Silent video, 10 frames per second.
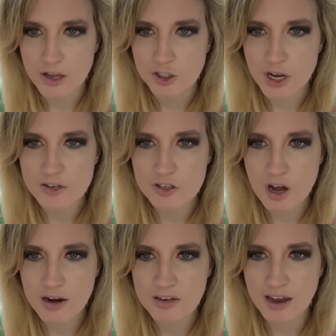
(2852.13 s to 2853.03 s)
J.
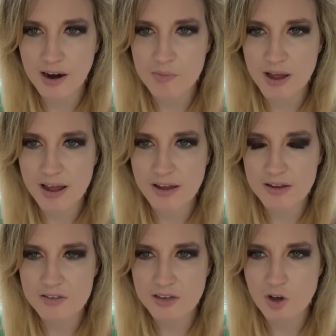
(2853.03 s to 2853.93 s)
Scott Garibay
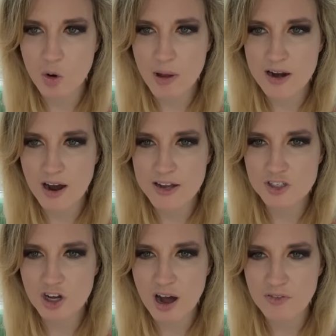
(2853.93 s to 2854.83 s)
it says homemade
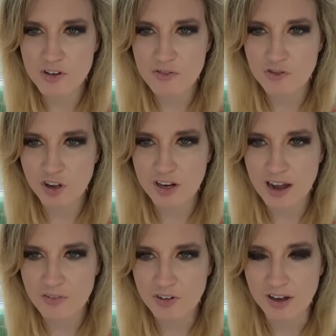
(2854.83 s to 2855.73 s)
iced coffee in
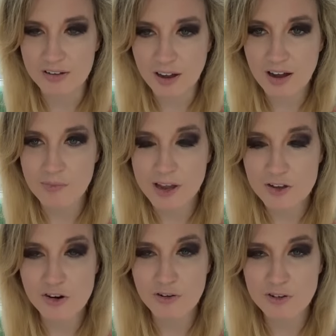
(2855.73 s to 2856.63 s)
Philadelphia. Ah,
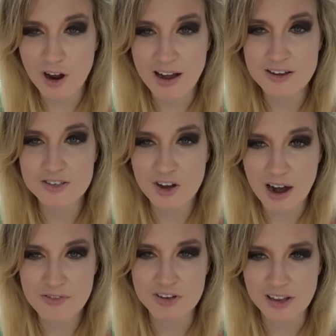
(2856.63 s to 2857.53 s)
making your own iced
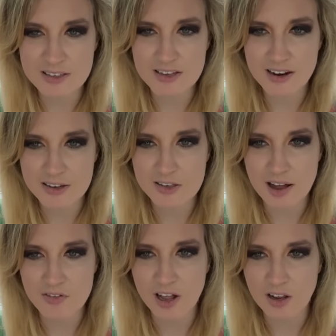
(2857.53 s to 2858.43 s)
coffee. That's next
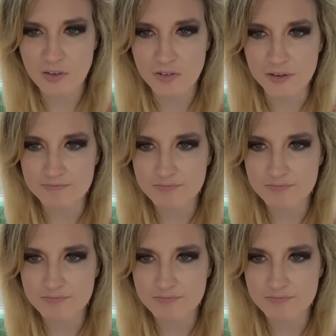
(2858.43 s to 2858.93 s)
level. I love it.